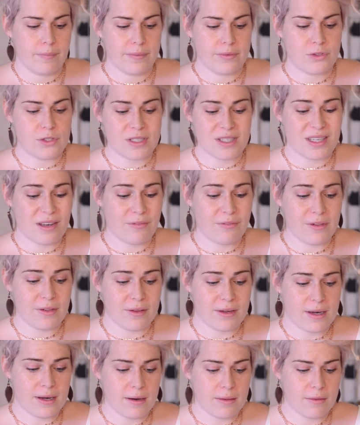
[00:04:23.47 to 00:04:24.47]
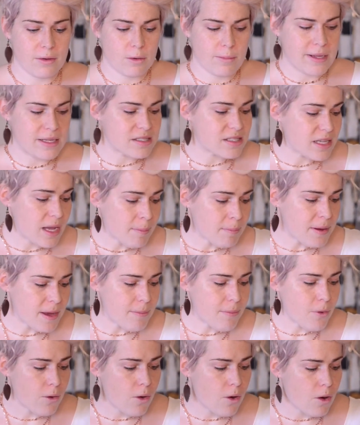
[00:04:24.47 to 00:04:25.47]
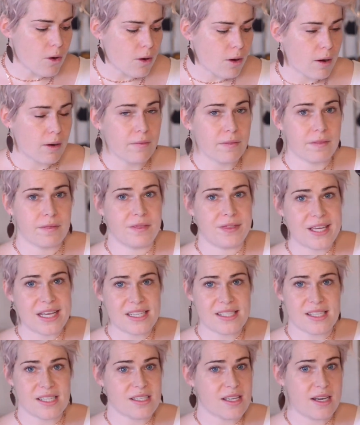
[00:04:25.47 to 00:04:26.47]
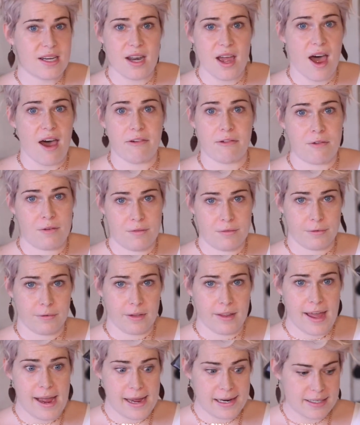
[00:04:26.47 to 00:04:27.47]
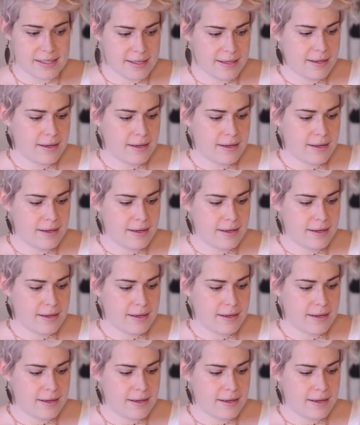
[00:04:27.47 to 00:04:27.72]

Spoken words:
just to fill it in a little bit. Some people, this is enough for that.